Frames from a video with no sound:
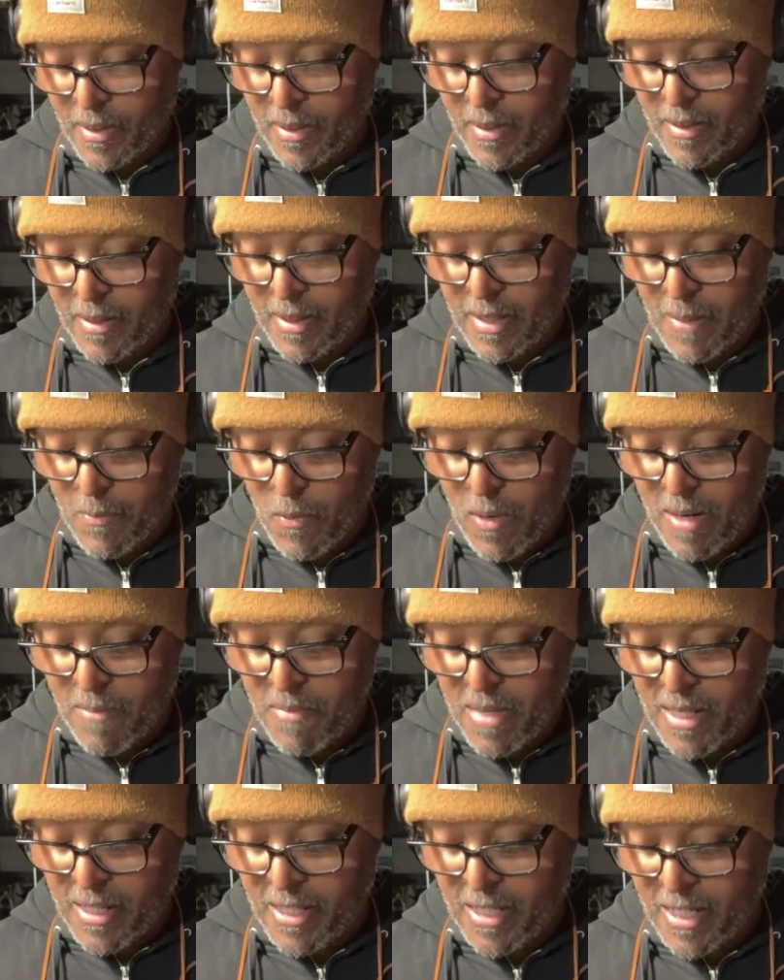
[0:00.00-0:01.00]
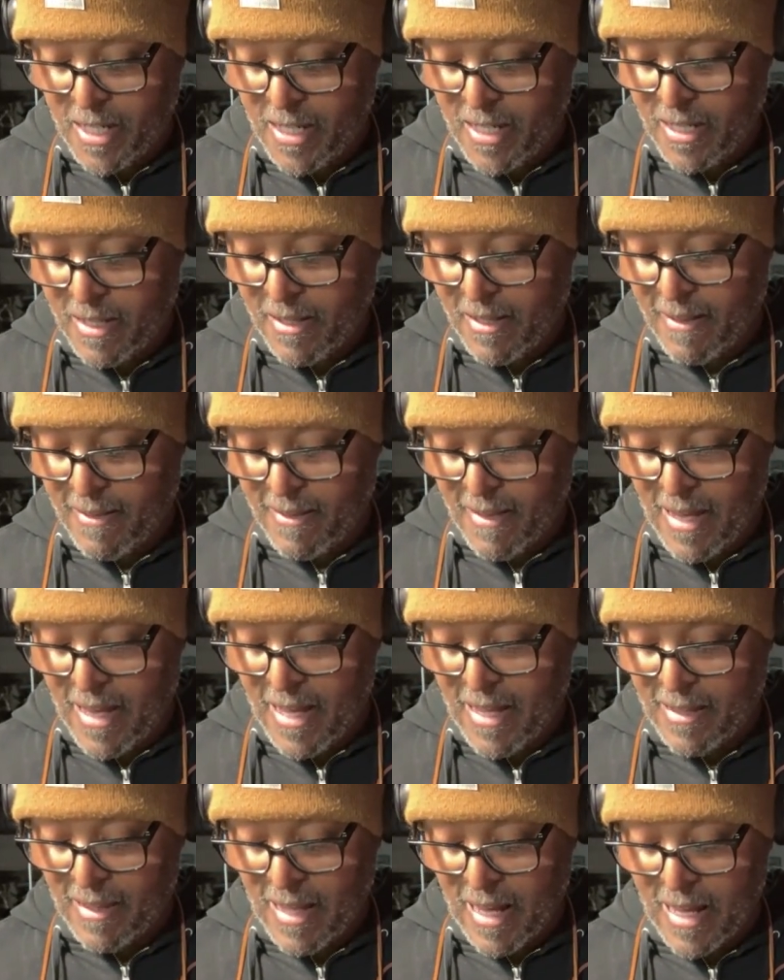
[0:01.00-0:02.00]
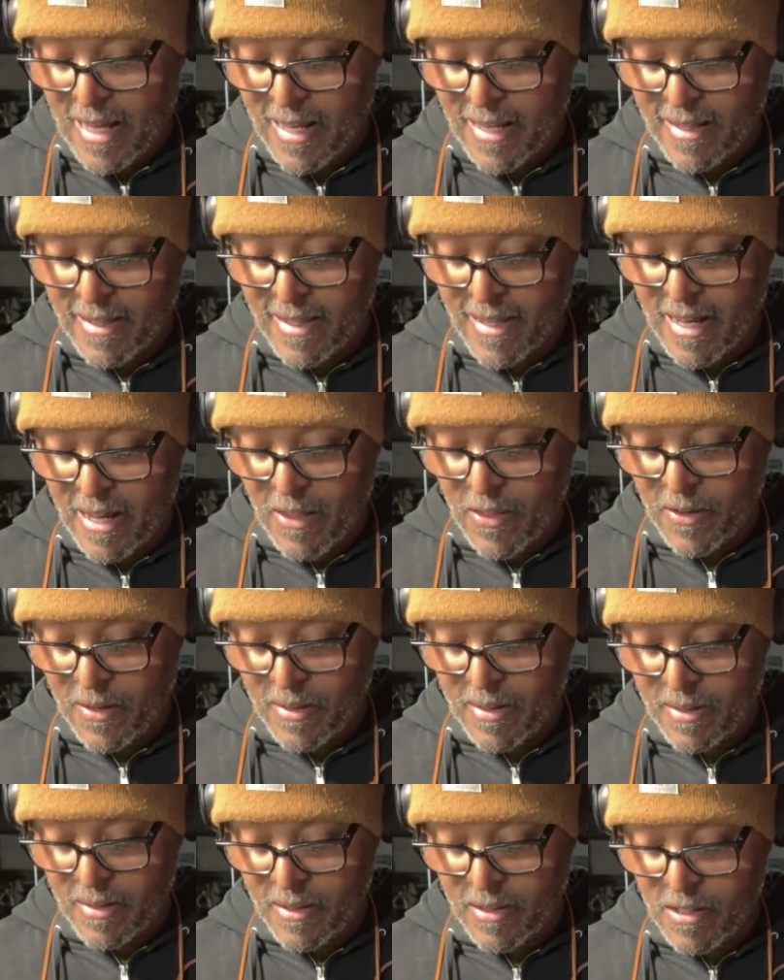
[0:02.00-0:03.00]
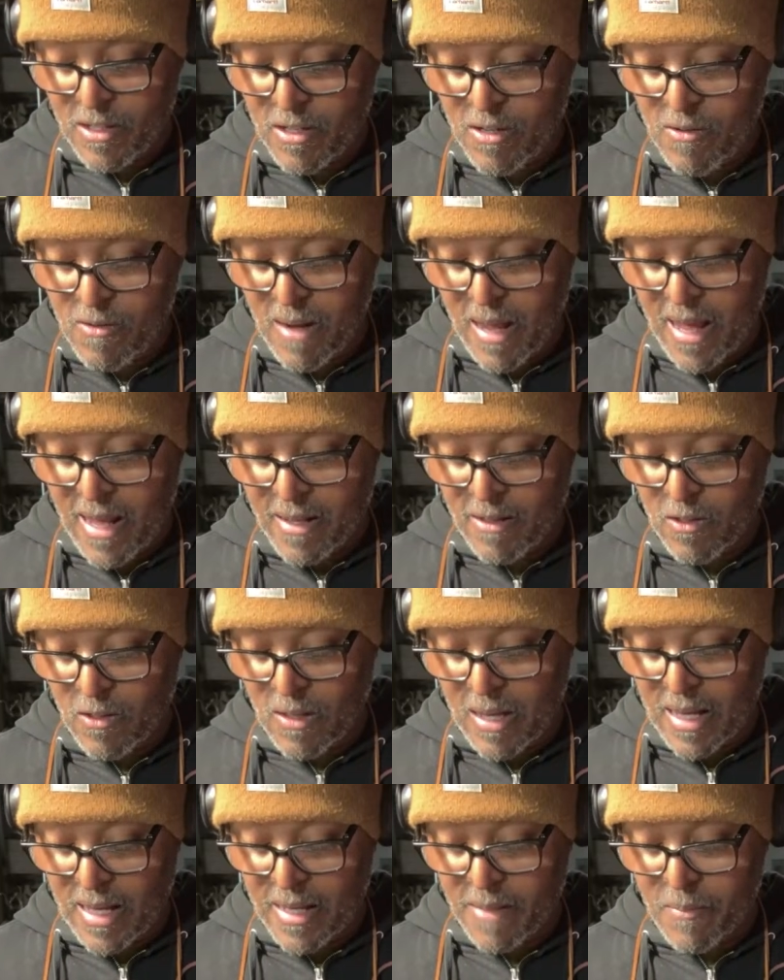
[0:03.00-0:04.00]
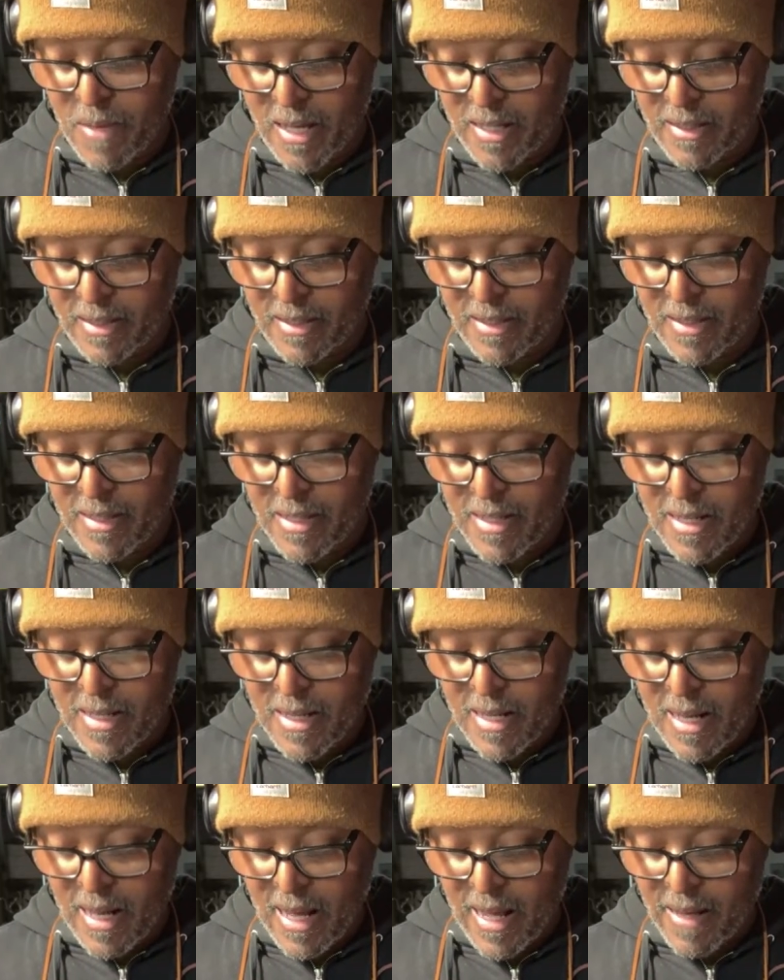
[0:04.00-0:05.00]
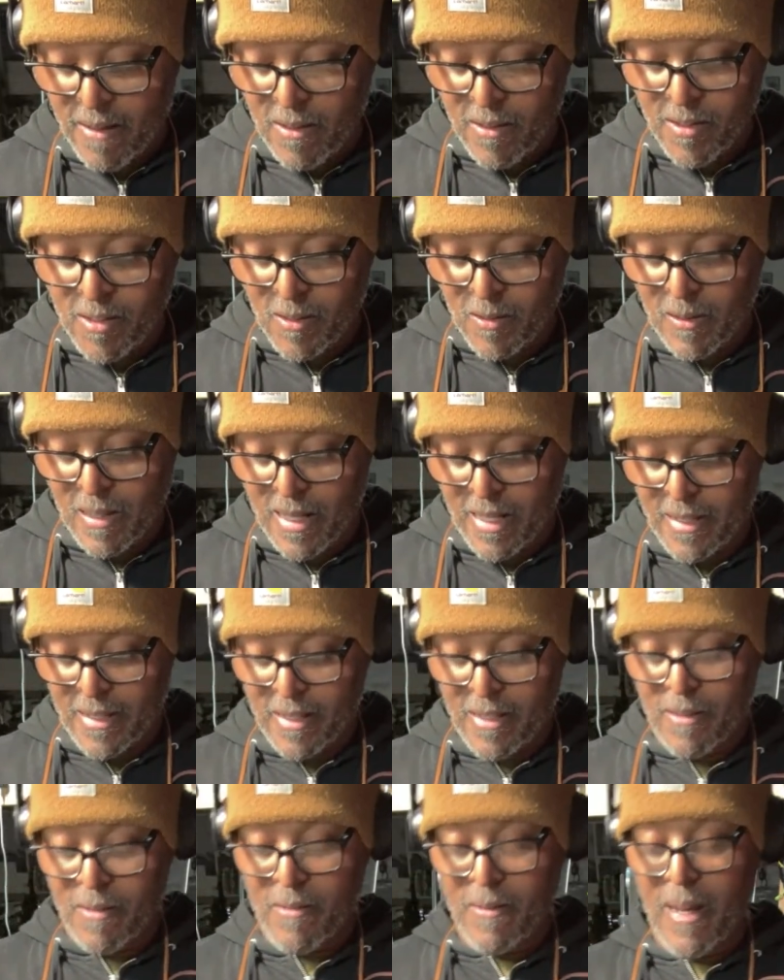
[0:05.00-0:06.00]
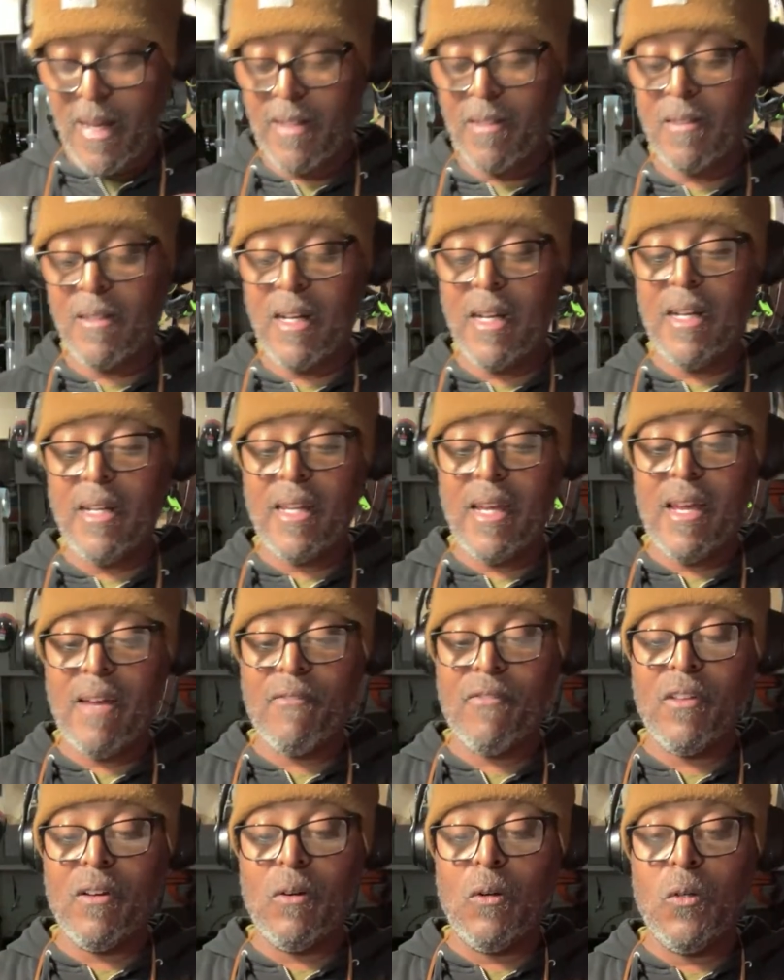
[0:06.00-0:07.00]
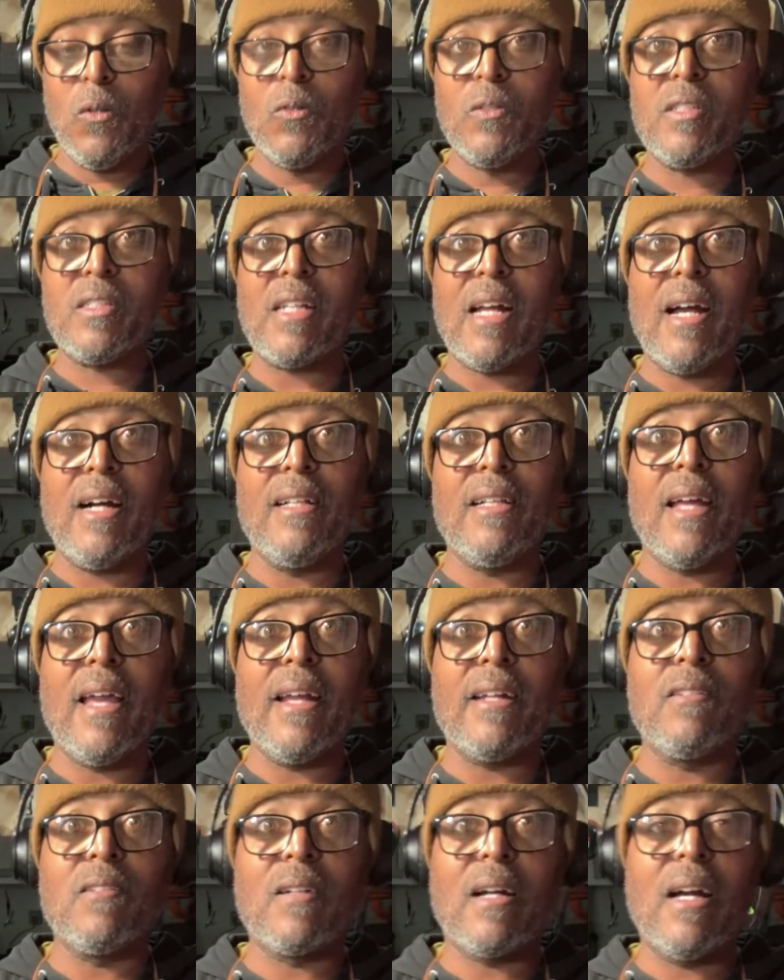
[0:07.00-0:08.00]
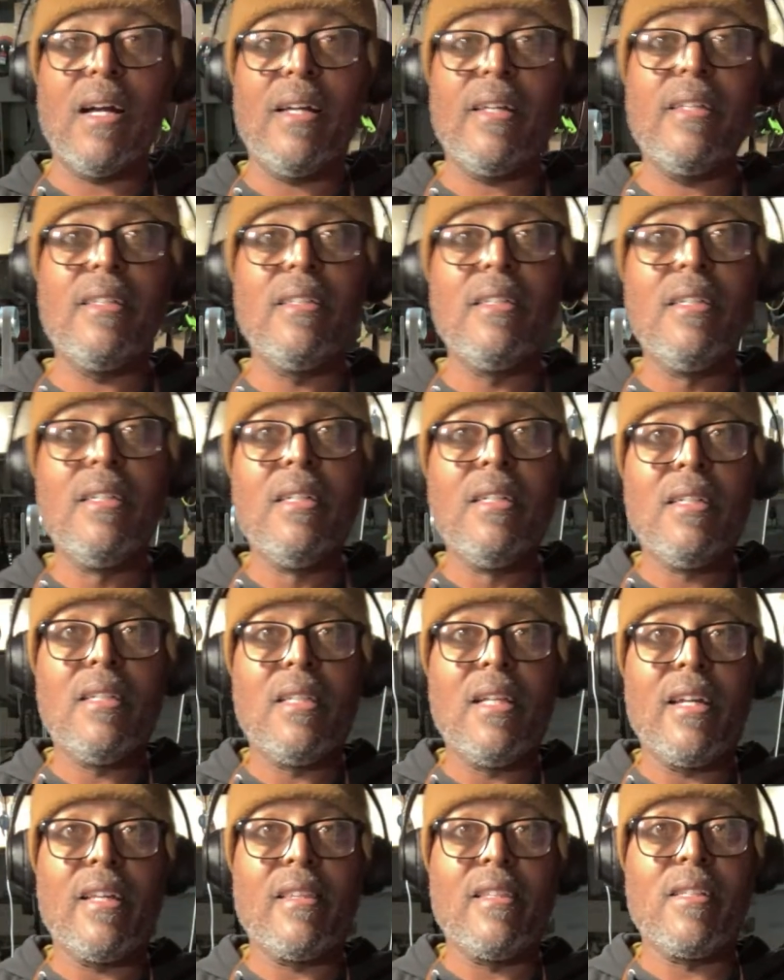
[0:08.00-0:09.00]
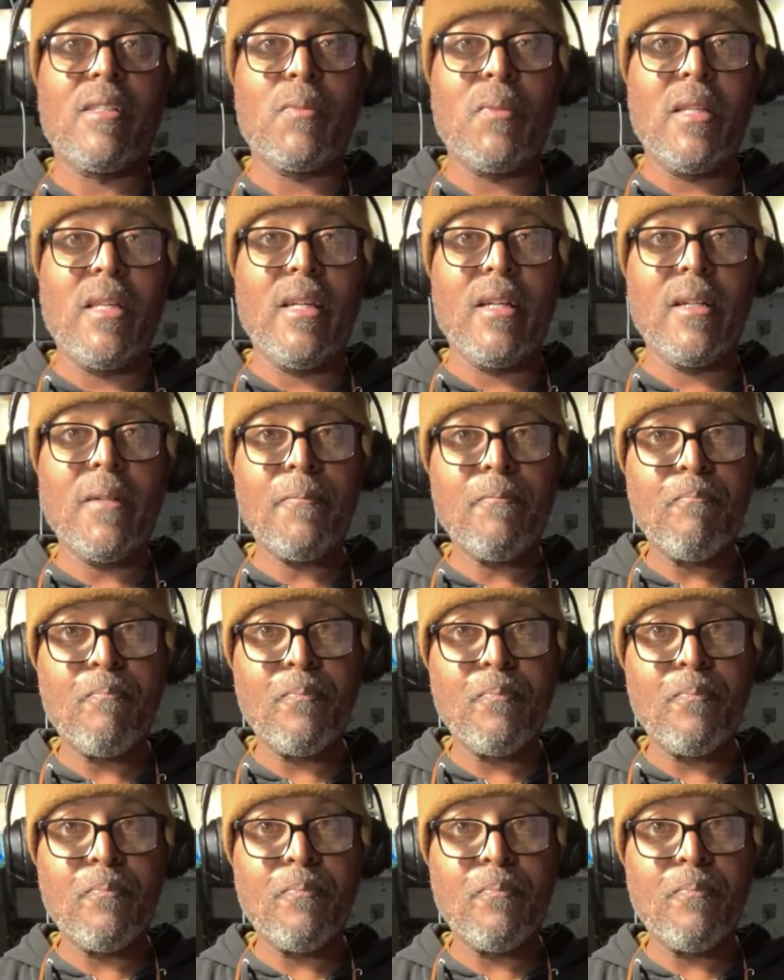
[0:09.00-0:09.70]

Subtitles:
someone mentioned that they like the new angle guide better. I also like the new angle guide. I have the old style angle guide, like this one here.